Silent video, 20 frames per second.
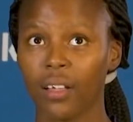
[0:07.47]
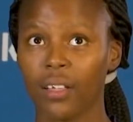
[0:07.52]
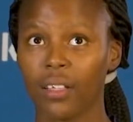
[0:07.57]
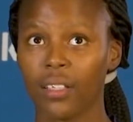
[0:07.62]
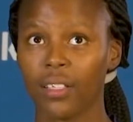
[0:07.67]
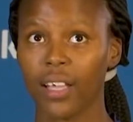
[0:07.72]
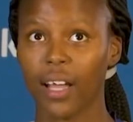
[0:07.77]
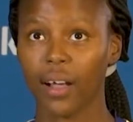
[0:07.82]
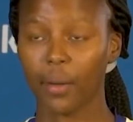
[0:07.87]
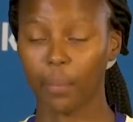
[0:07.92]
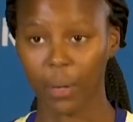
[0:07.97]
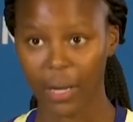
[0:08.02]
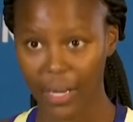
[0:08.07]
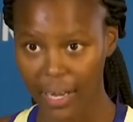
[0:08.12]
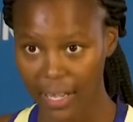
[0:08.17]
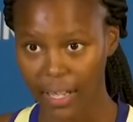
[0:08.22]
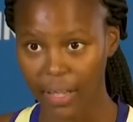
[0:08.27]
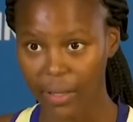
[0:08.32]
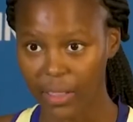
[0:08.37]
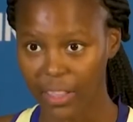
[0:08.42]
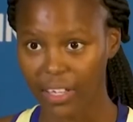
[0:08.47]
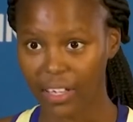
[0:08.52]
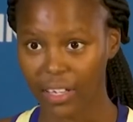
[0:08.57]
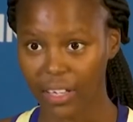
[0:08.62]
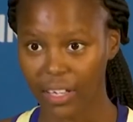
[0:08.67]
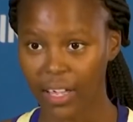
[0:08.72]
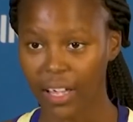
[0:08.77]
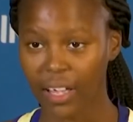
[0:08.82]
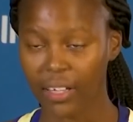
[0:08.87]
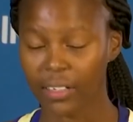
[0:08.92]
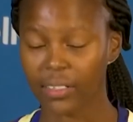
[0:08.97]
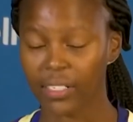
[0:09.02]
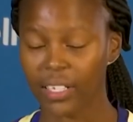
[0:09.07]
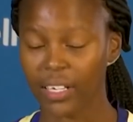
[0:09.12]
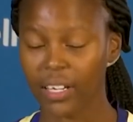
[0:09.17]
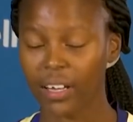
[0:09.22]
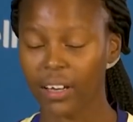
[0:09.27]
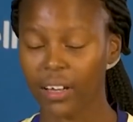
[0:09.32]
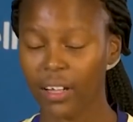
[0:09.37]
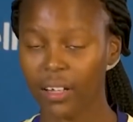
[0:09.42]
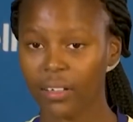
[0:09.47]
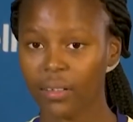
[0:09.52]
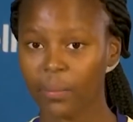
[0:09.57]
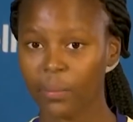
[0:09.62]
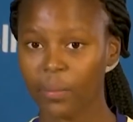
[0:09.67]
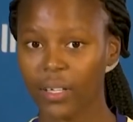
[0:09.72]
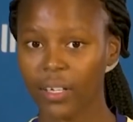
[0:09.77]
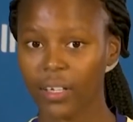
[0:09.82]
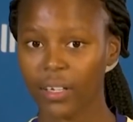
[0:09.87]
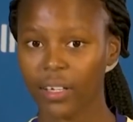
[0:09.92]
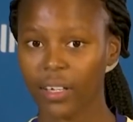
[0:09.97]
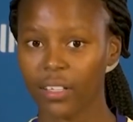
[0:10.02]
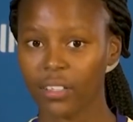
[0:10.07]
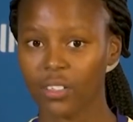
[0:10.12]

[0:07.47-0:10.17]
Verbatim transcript: young player there at TNL, being in